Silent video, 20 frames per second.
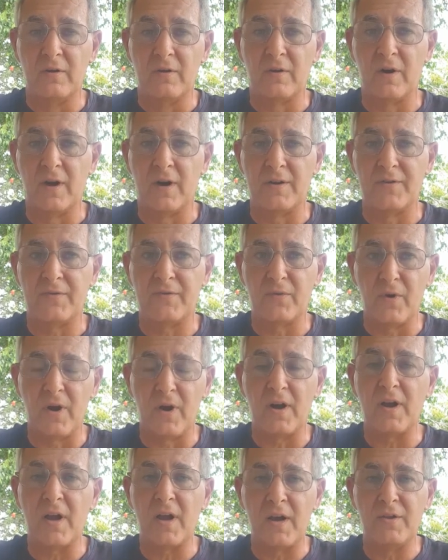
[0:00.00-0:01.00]
All right,
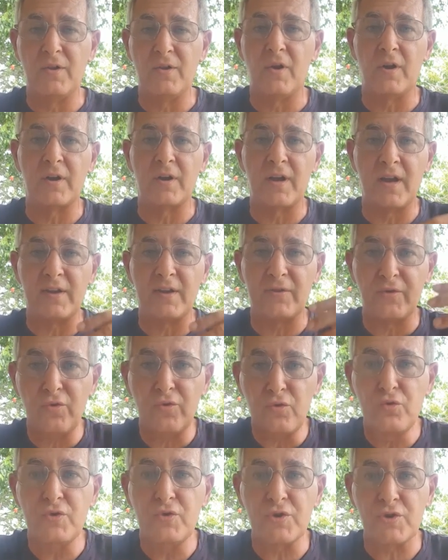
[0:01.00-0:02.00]
try and not get
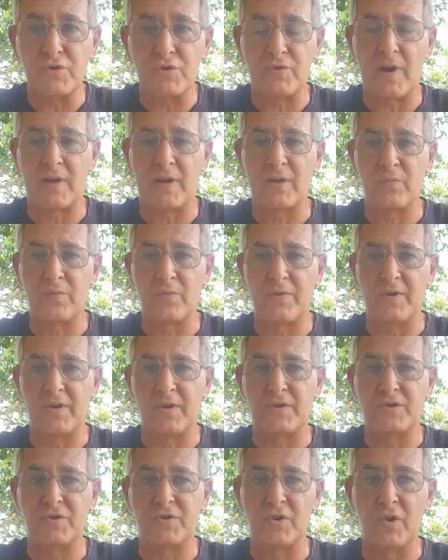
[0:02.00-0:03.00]
too distracted with the
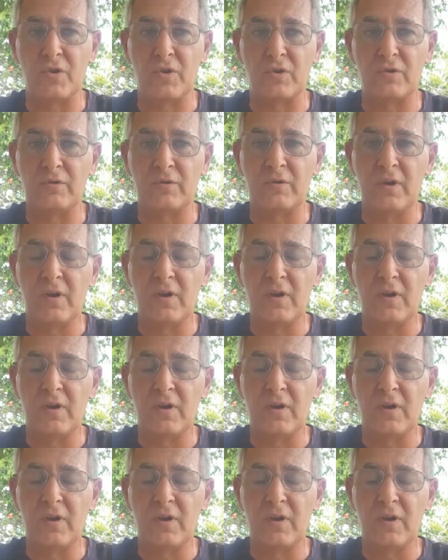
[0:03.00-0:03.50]
external